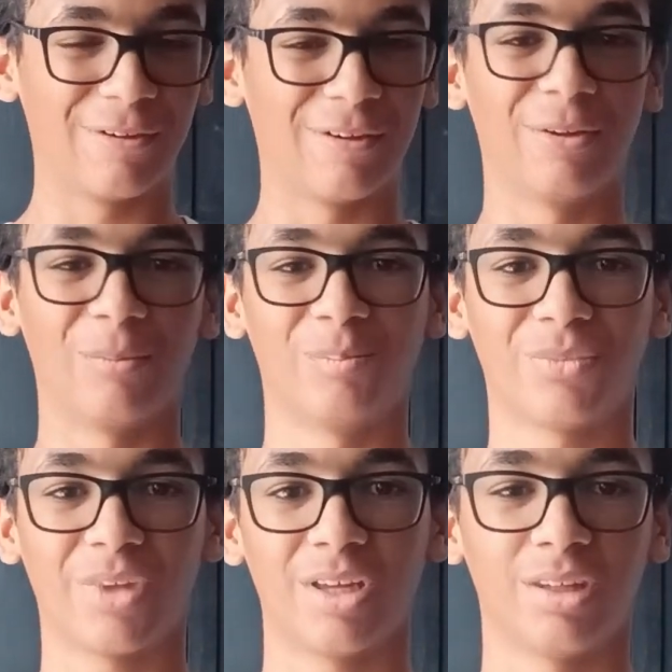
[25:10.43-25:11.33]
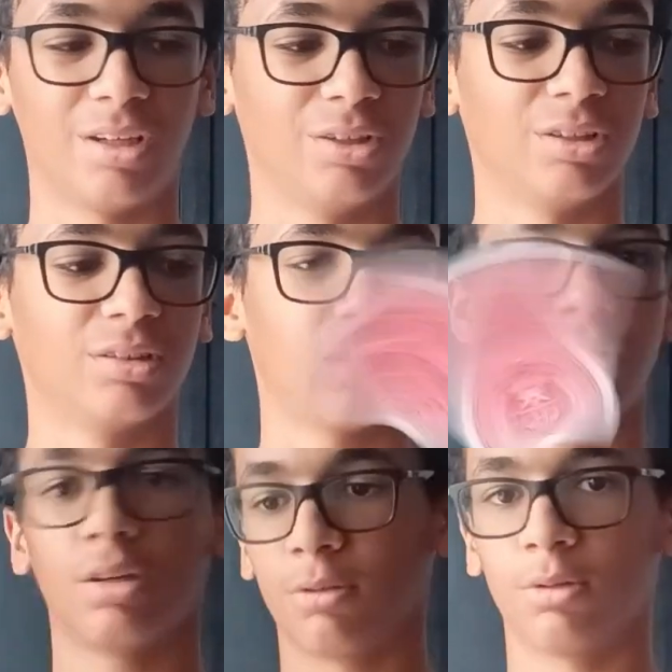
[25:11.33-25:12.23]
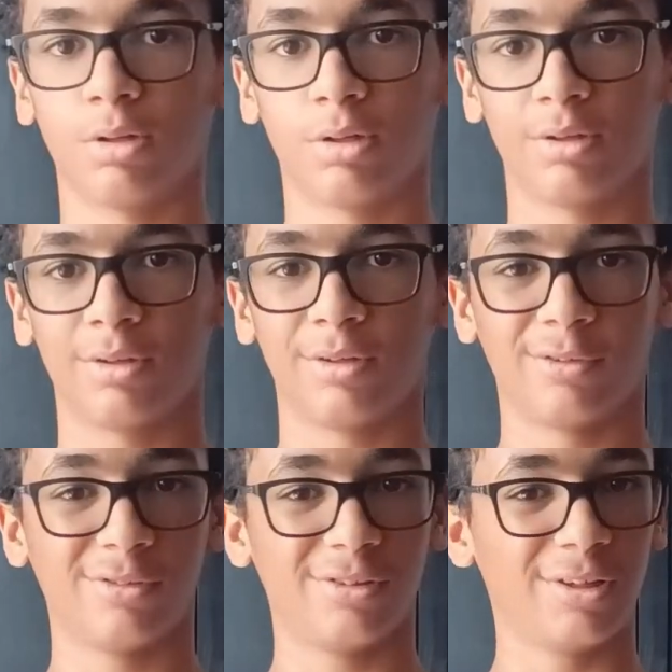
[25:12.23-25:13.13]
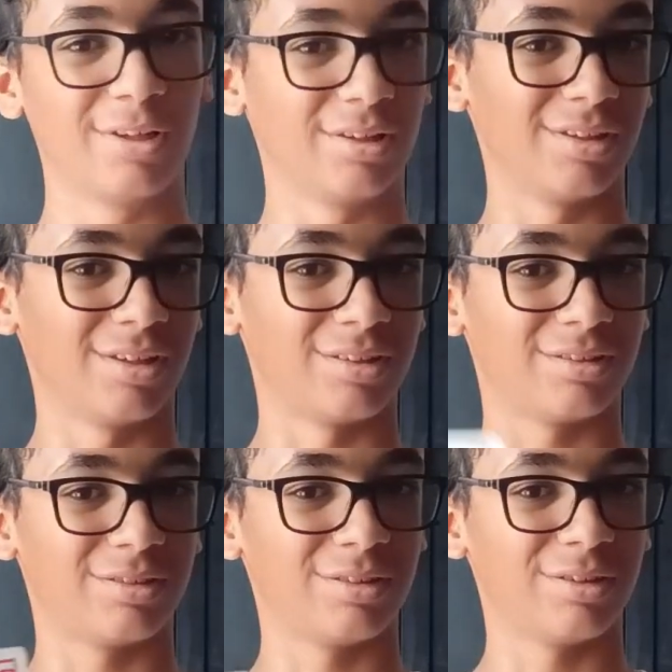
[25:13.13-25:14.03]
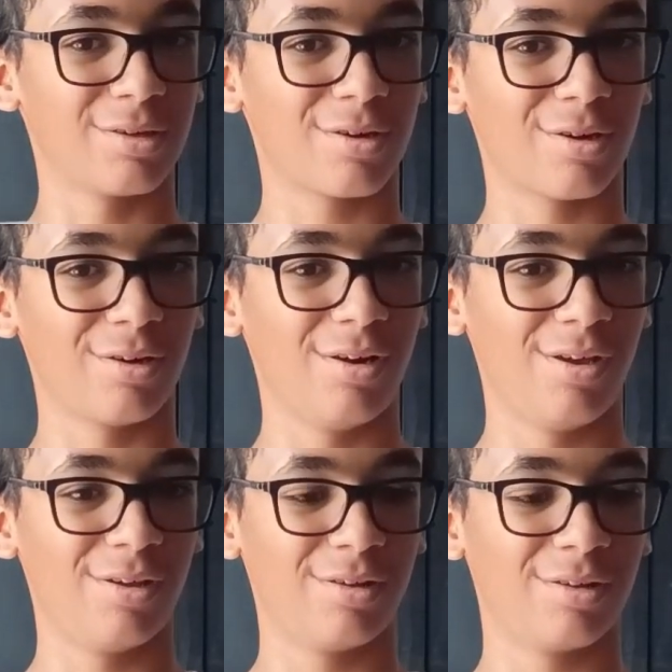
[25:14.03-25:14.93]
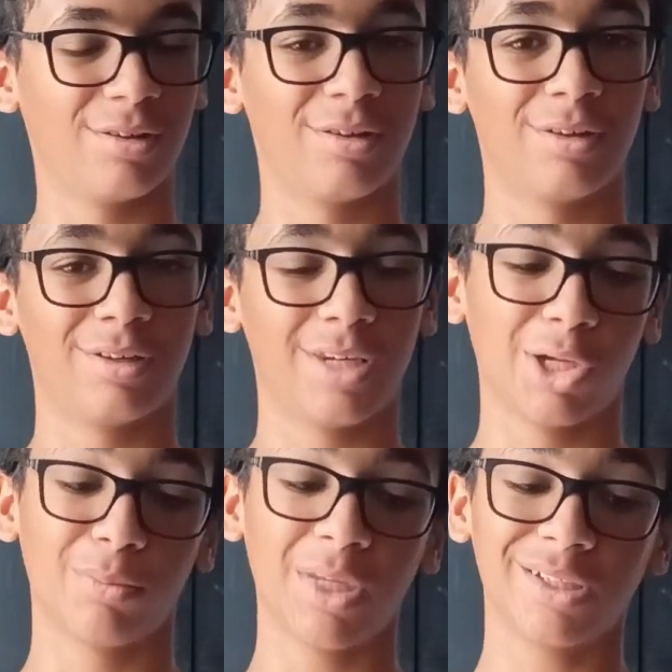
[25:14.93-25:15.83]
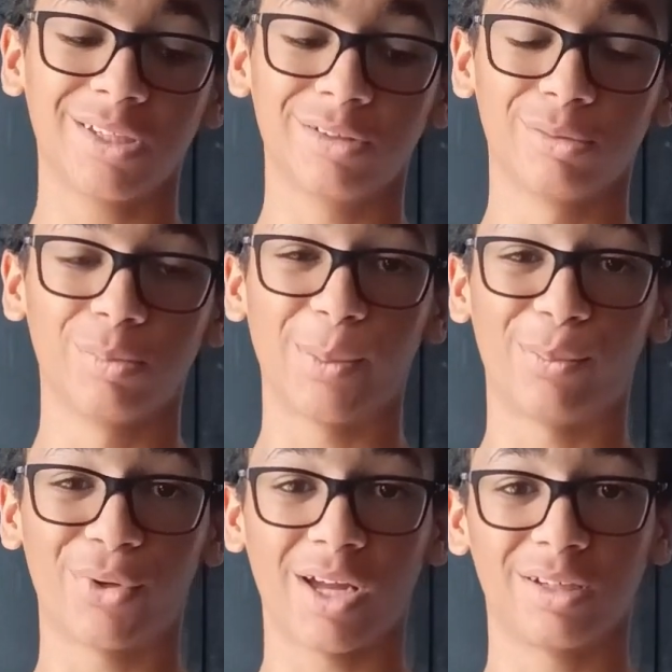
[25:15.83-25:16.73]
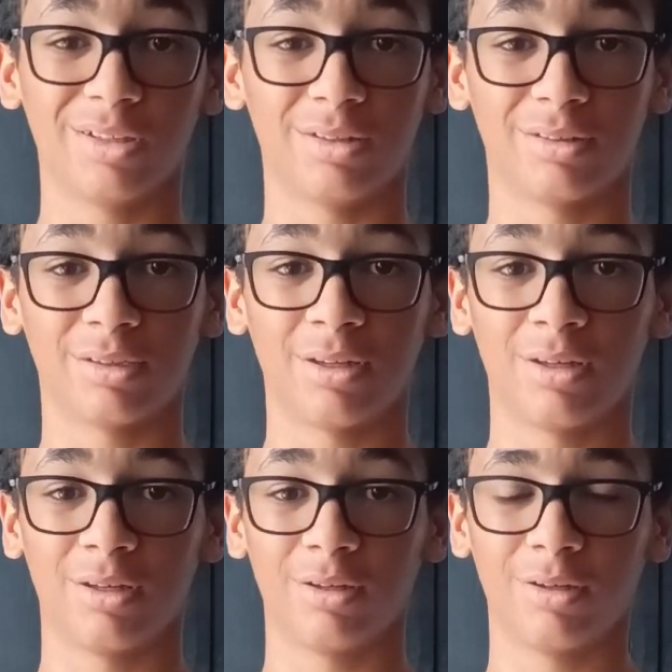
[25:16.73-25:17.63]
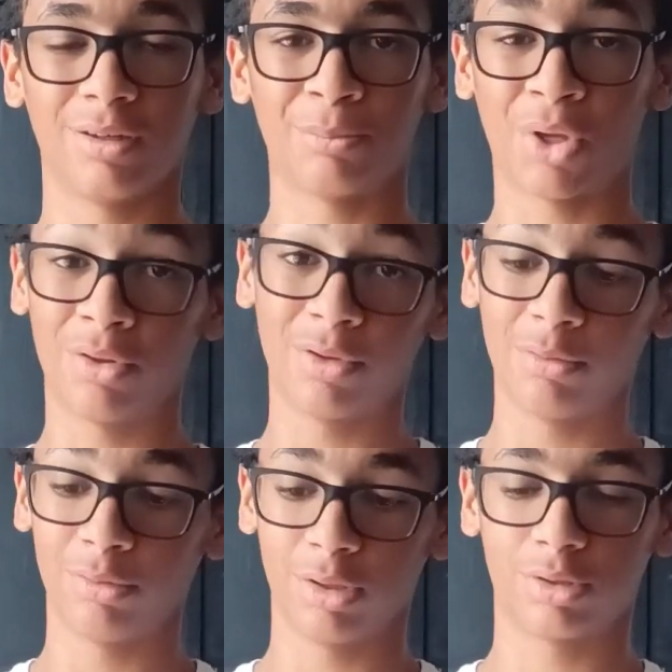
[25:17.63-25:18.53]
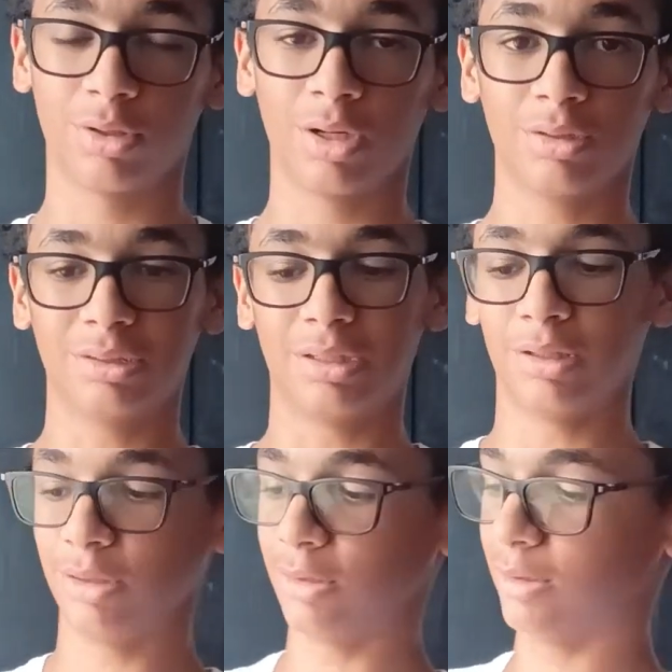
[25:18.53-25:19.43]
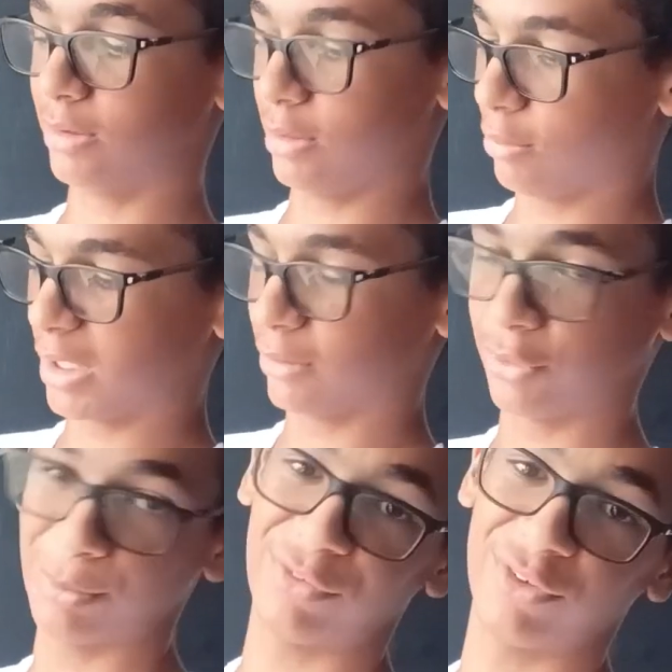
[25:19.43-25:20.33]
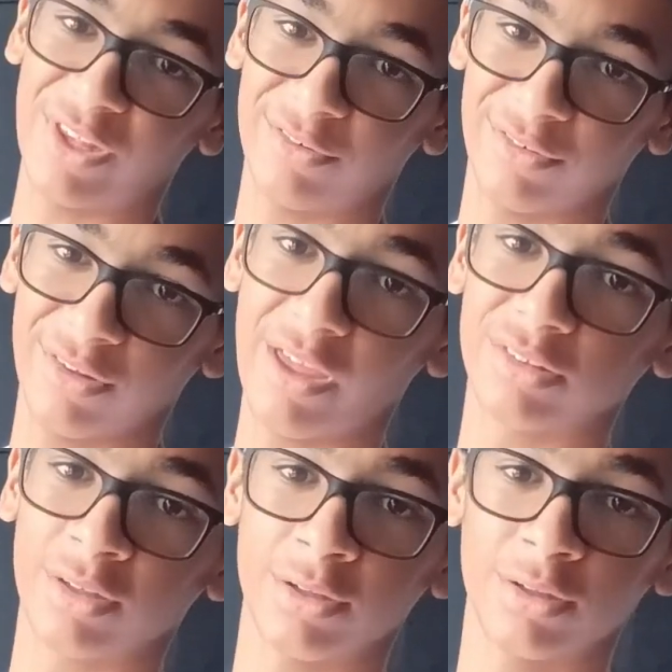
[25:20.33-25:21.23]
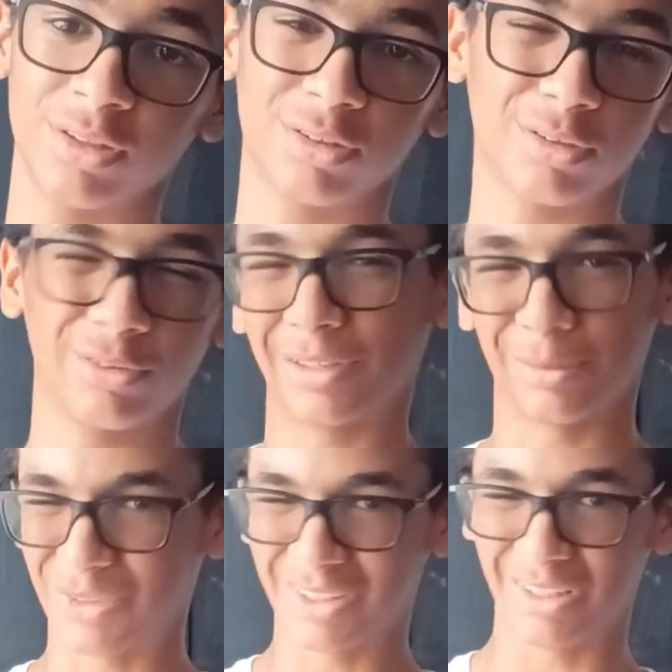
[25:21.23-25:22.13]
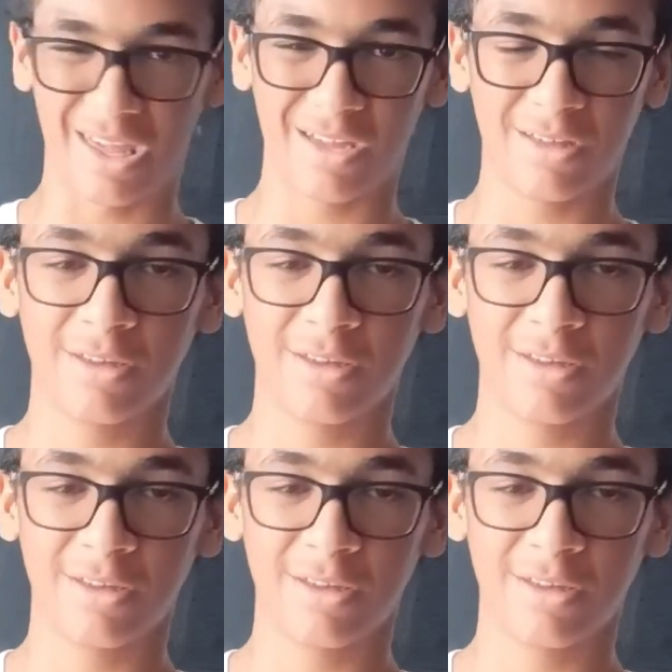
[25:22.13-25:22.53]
And then you just, is this your card? Now, it might take a little bit of practice. And by the way, when your trick is done, you do want to flip over that last card, just don't let them see that.